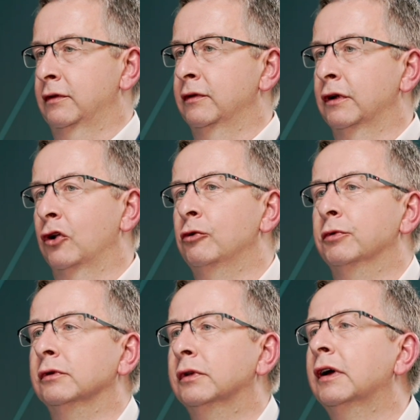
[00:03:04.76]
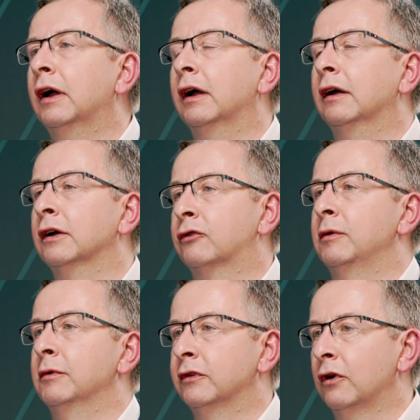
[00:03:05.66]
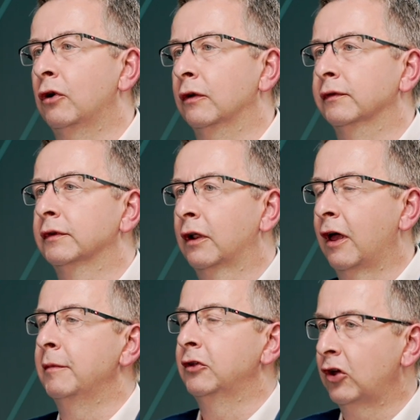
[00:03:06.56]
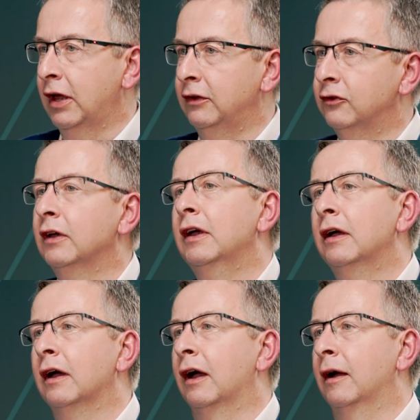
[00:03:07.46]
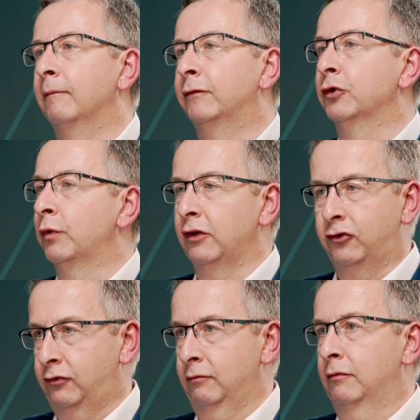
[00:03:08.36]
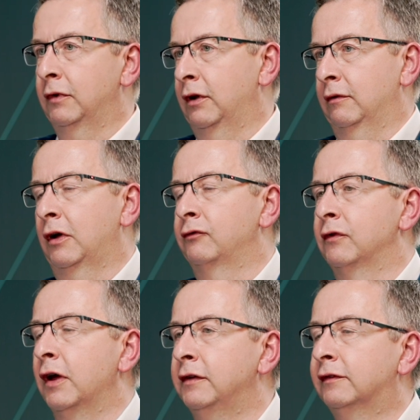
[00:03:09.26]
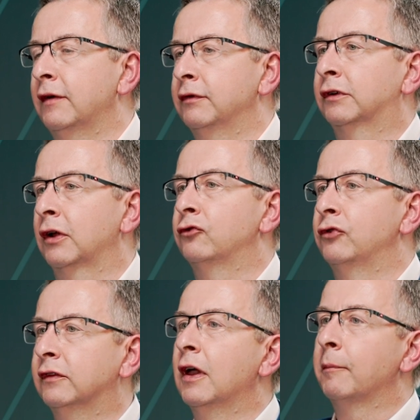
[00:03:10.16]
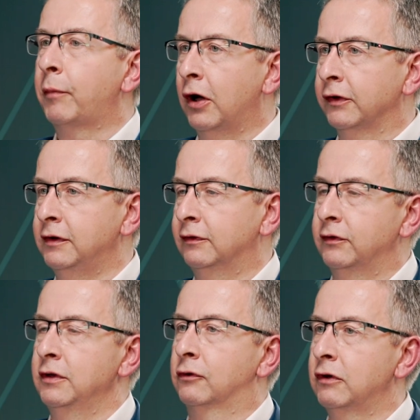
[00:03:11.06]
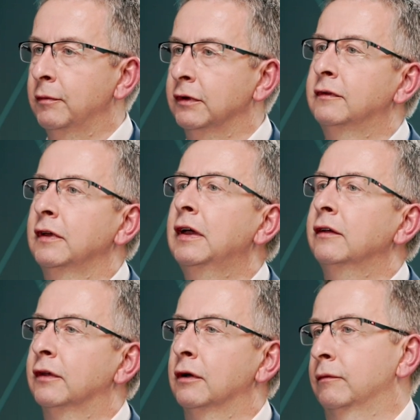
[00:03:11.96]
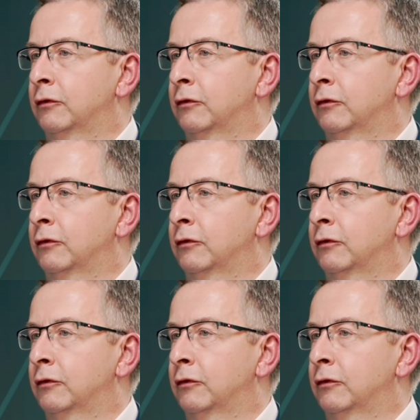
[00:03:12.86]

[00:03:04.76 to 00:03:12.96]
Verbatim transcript: the, the global uh, agreement on climate change, um, to which you know, 197 countries, parties to the agreement. So